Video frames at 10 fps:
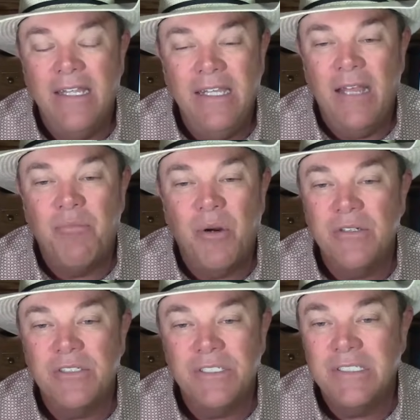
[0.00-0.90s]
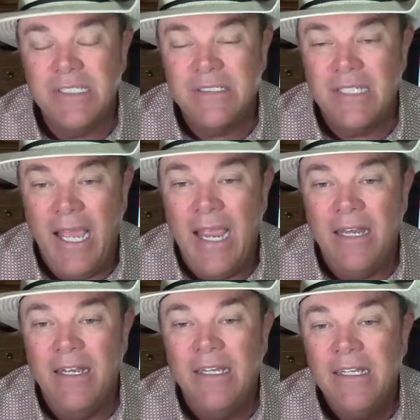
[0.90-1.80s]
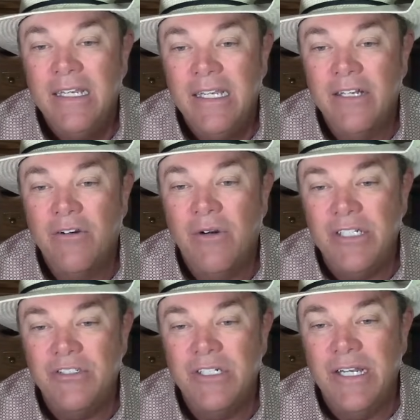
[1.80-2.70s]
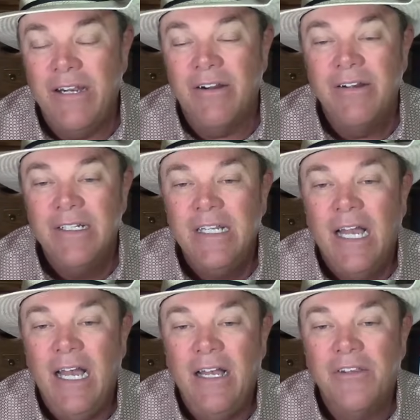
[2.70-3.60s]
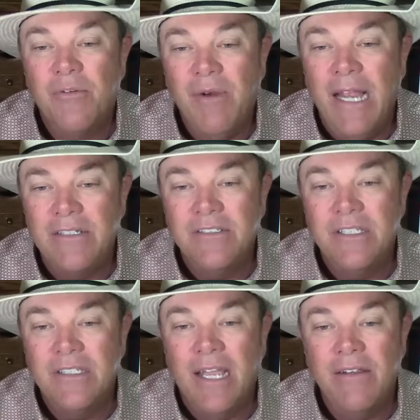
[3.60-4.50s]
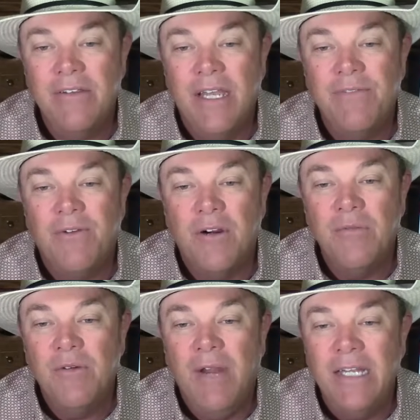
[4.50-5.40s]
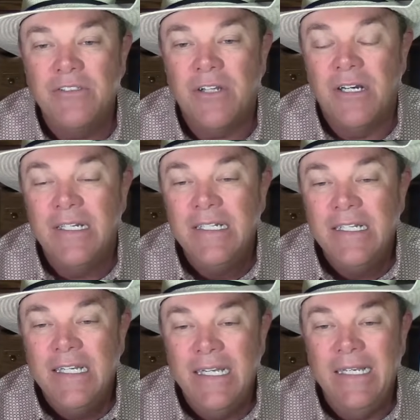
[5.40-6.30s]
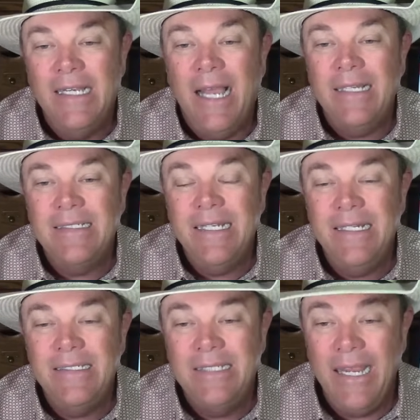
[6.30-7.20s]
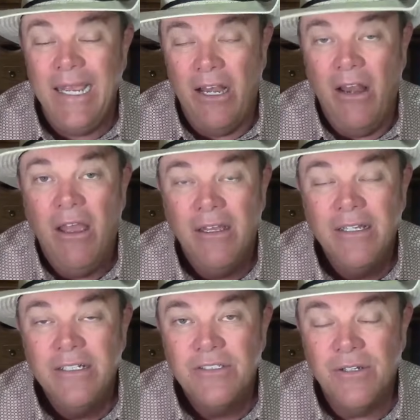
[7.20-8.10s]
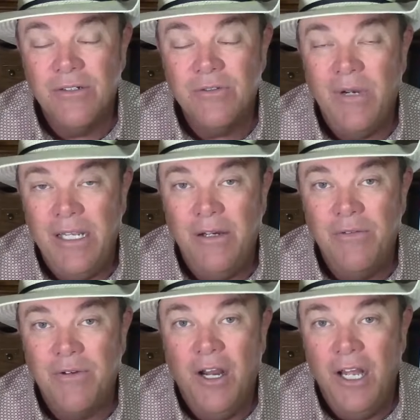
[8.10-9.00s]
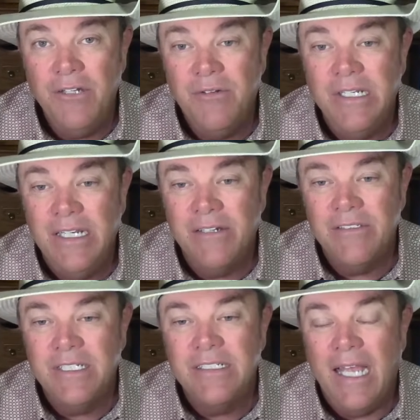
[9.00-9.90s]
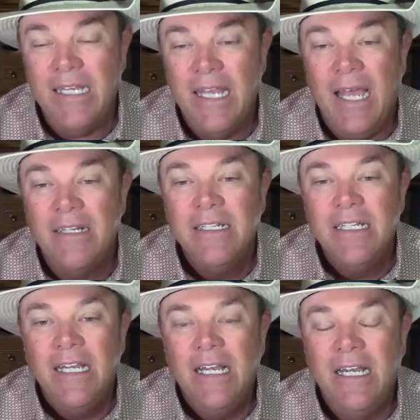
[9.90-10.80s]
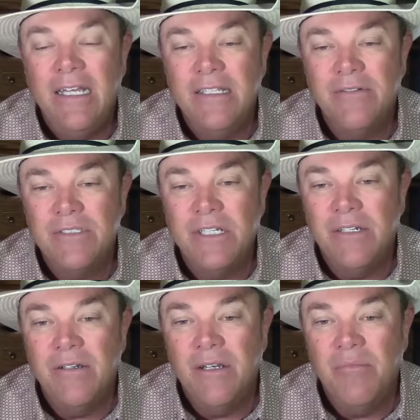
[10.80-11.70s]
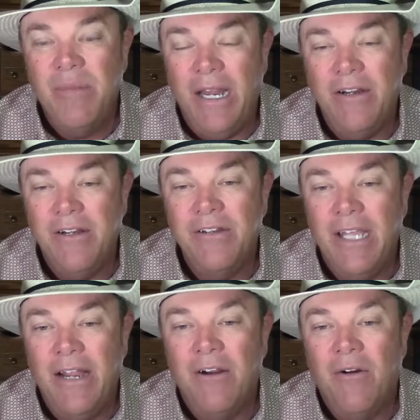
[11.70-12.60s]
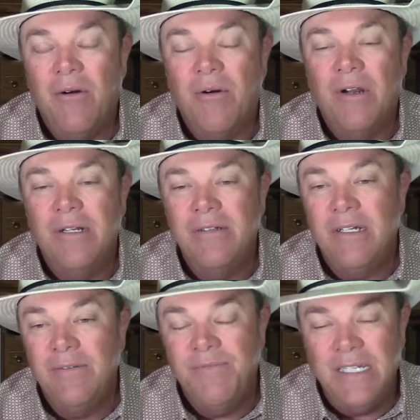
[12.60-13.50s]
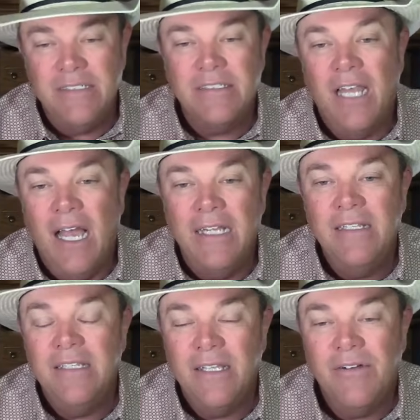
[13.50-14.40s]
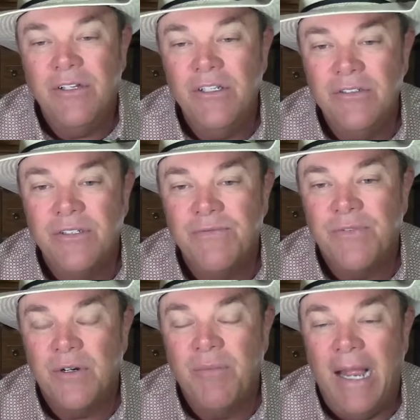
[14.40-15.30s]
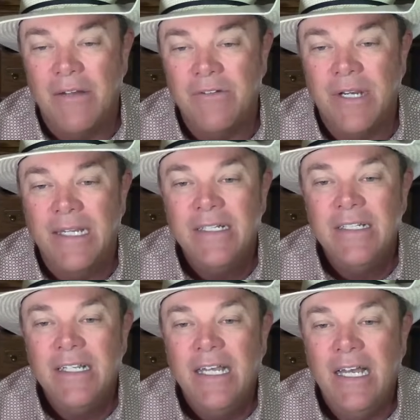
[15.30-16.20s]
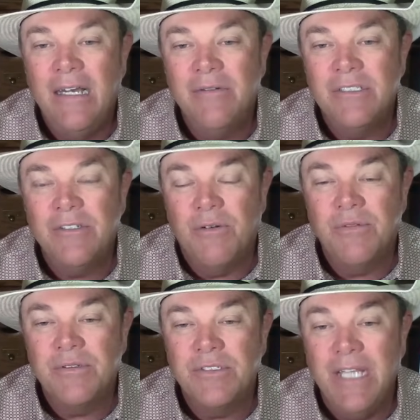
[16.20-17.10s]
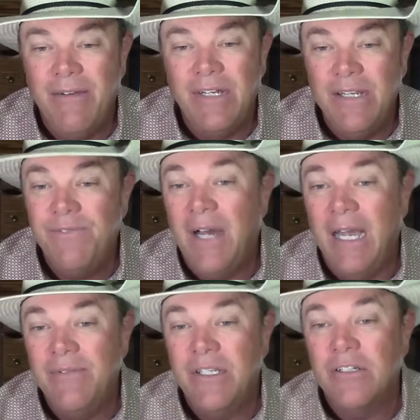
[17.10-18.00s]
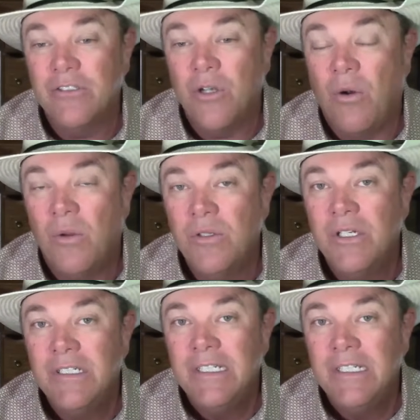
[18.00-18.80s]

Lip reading: They had purchased this land in question here, the ranch that they farm and ranch on, in 1910. So it's well over 100 years he's had that. There was a barrier there, or a fence line that they were using for a boundary. It was over 75 years old.